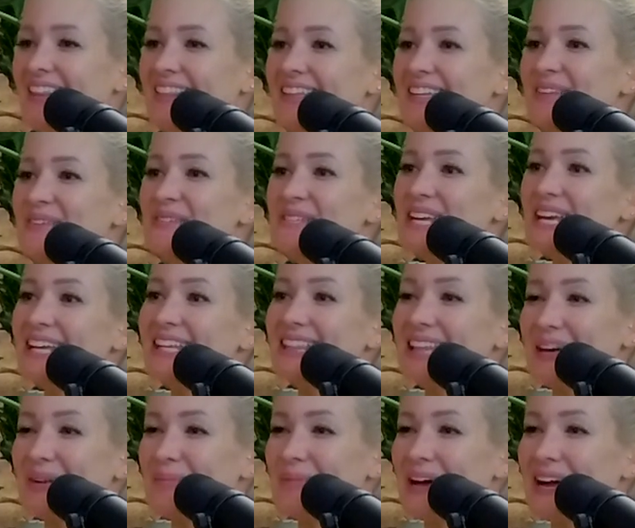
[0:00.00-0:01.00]
and then you take
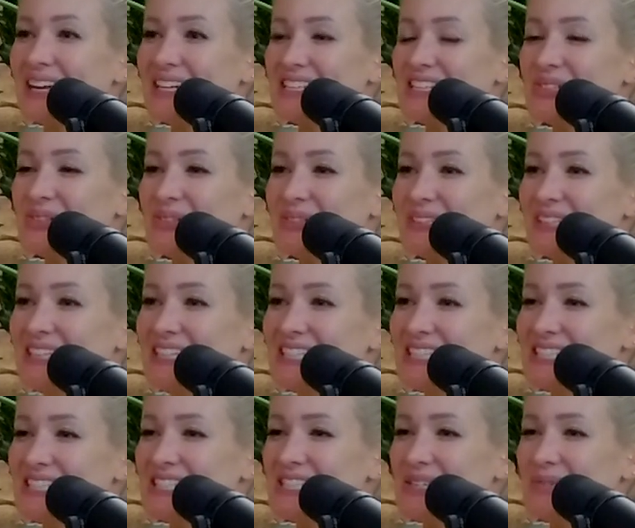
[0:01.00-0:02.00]
that back to your
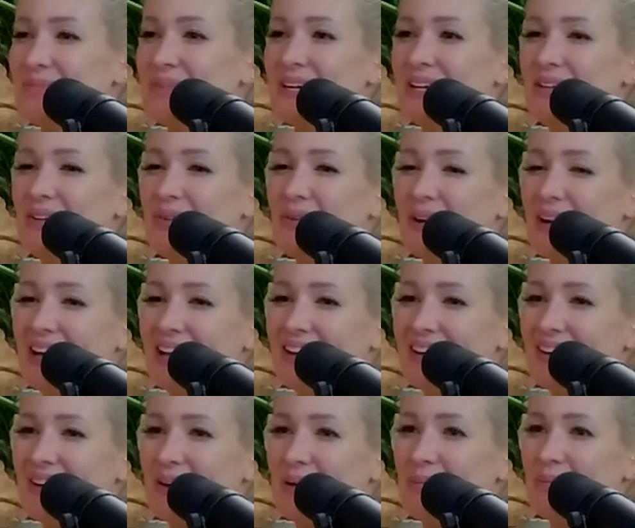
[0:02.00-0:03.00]
relationship and you
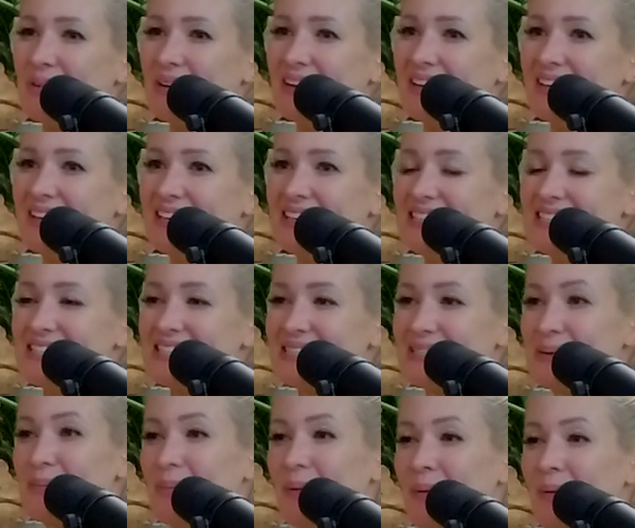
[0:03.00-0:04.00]
end up
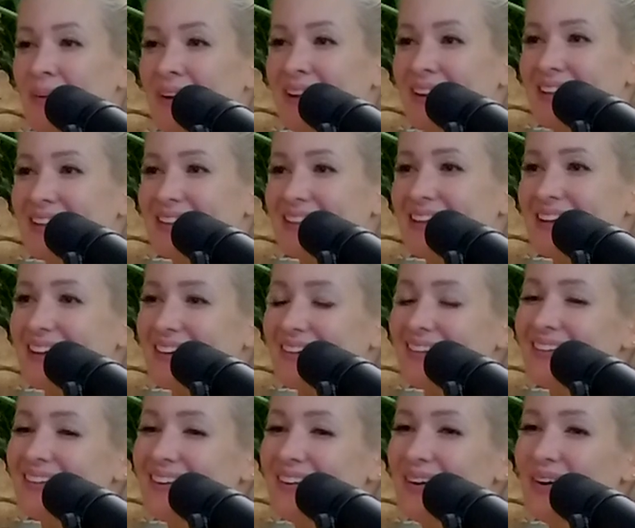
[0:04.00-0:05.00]
disappointed. Like,
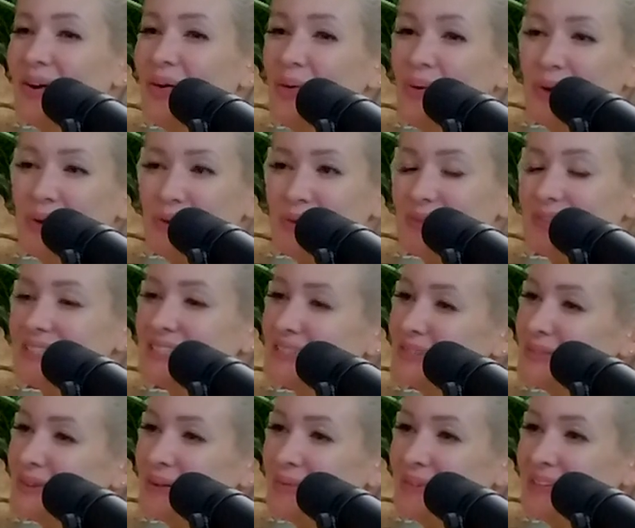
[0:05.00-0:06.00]
oh, you
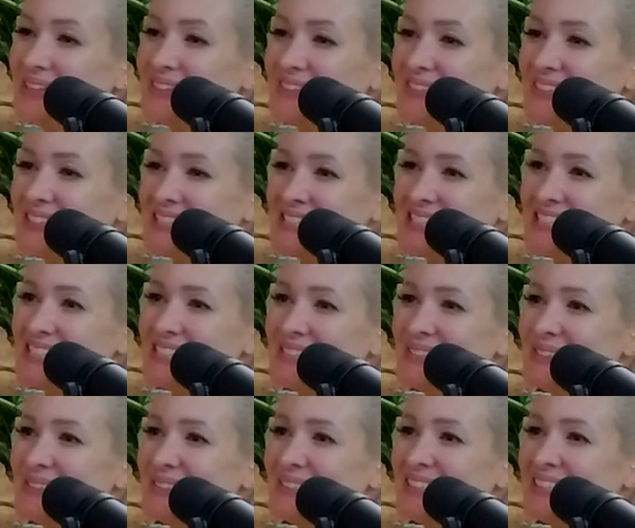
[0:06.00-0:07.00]
didn't want me to fist
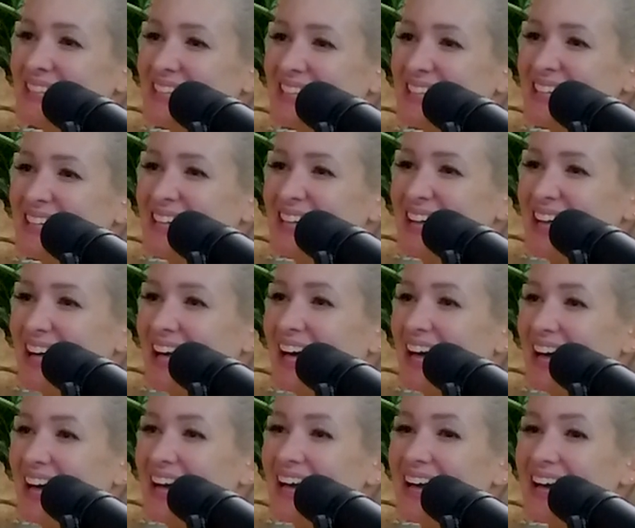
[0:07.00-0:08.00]
you? Like, I,
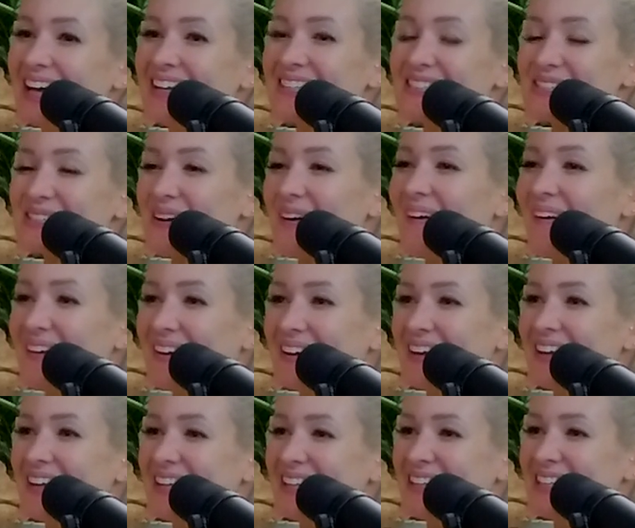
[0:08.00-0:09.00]
I
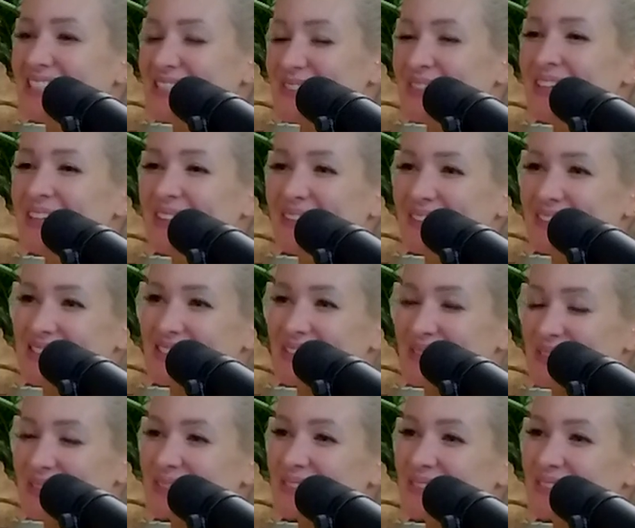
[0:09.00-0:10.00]
saw in this video this
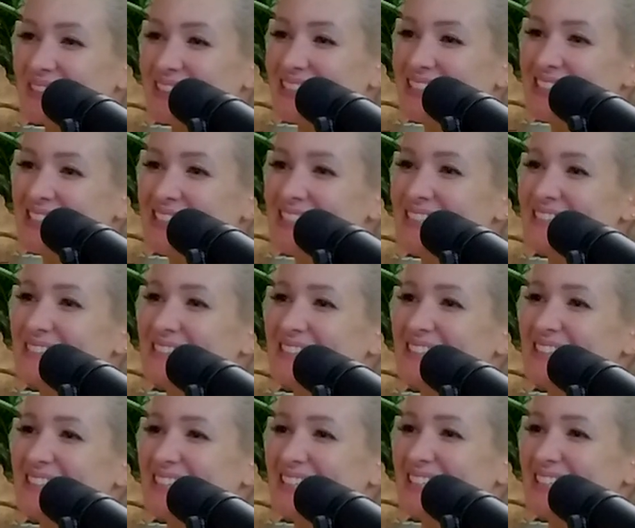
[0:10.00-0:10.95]
girl was really into it.